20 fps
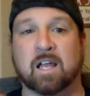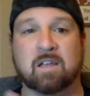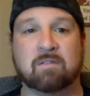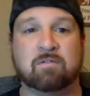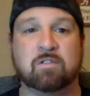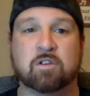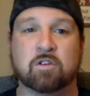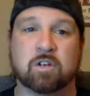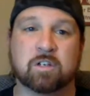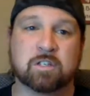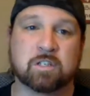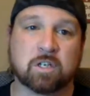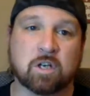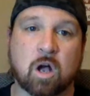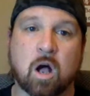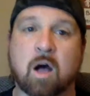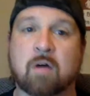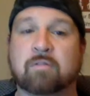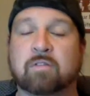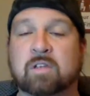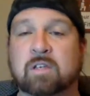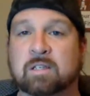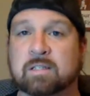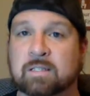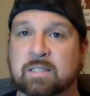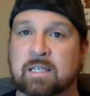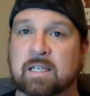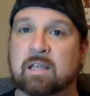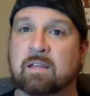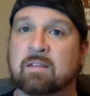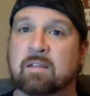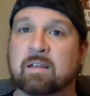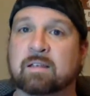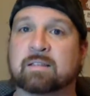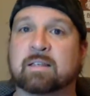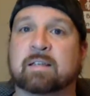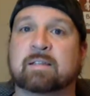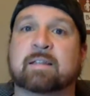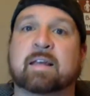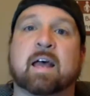If you're into coffee and tea and
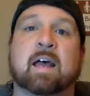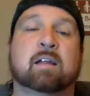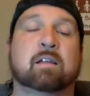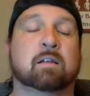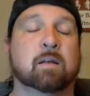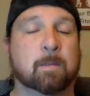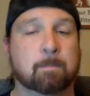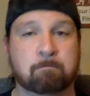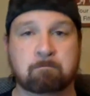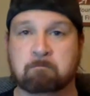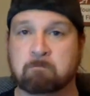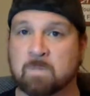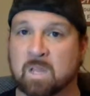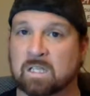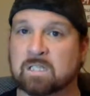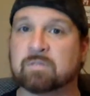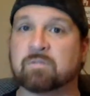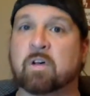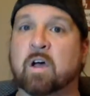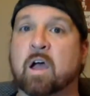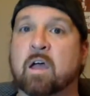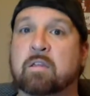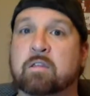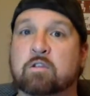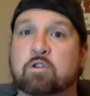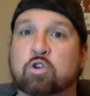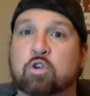things like that, that's fine.